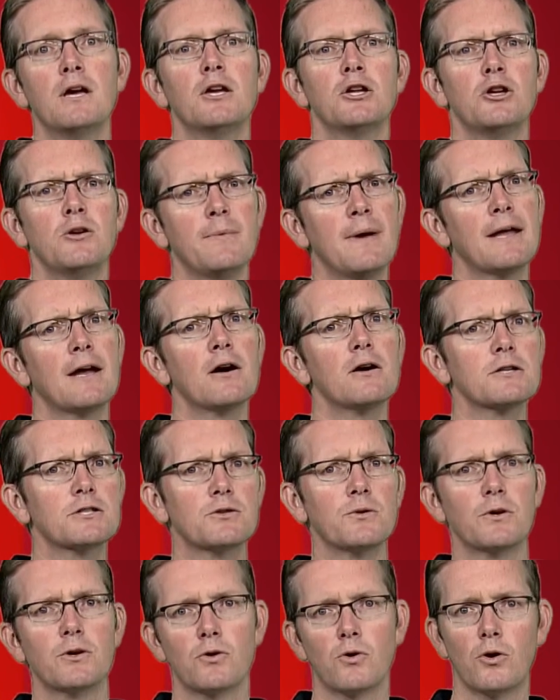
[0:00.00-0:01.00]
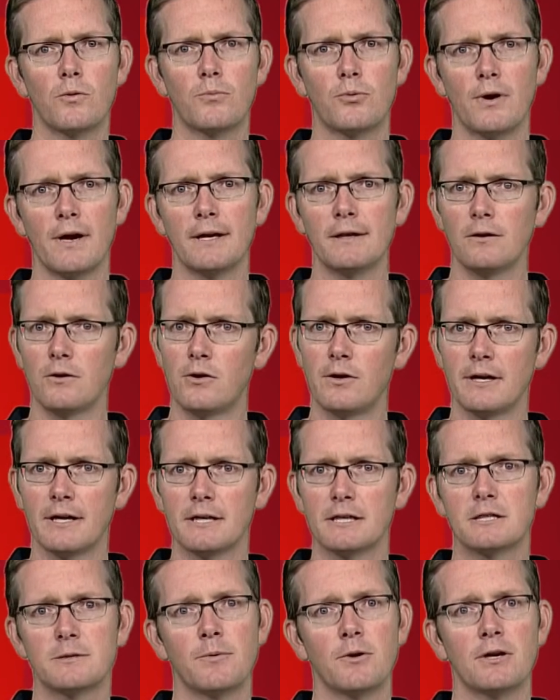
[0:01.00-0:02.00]
You may also incorporate learning
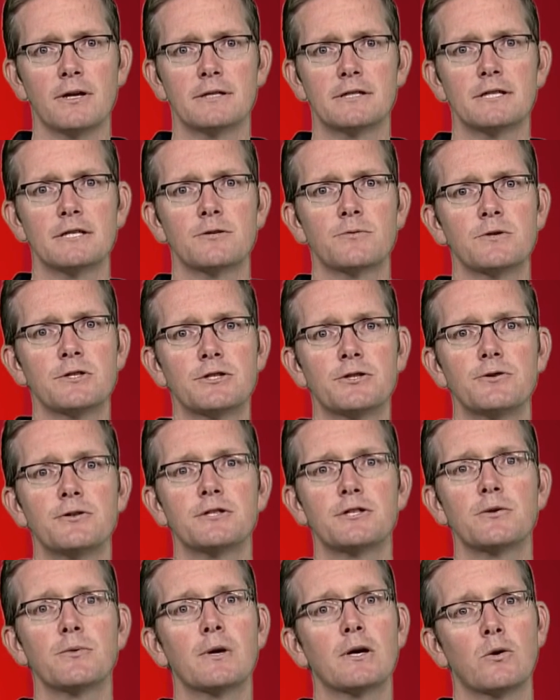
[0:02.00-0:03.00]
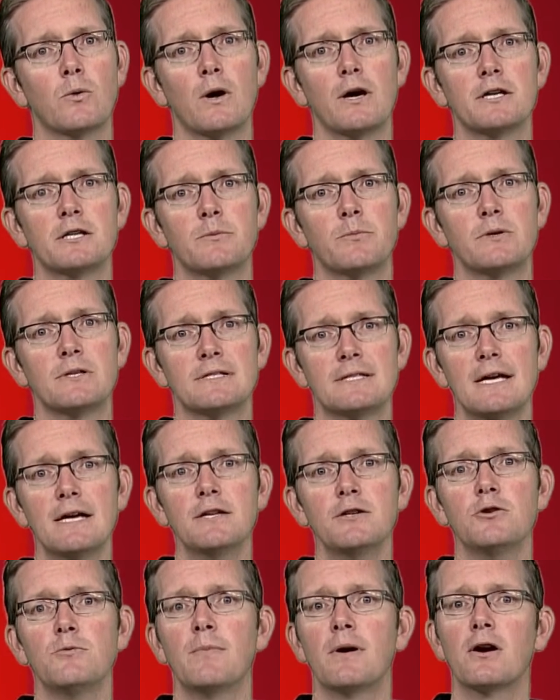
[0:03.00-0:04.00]
experiences where students are required to present
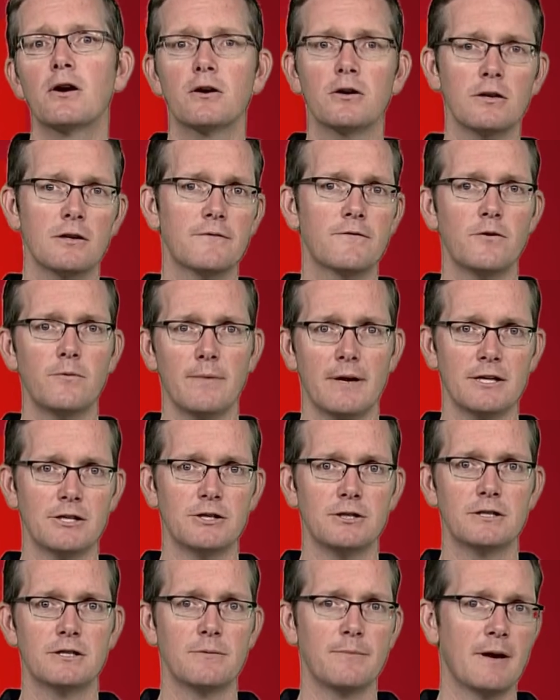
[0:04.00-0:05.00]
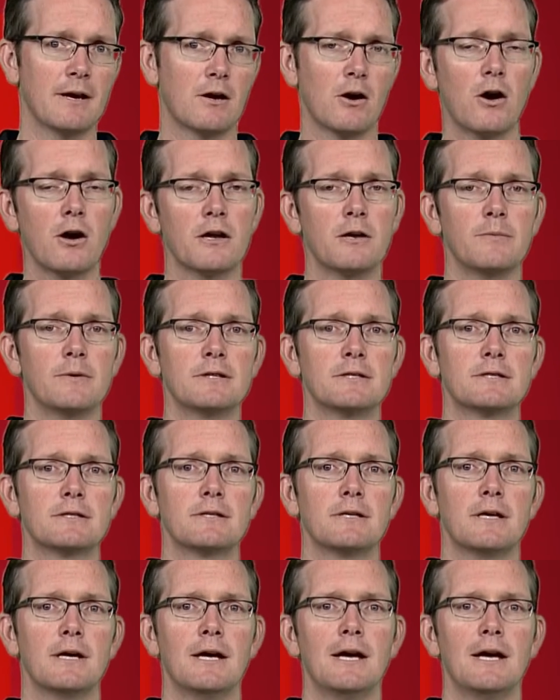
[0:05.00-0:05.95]
numerical information to make arguments.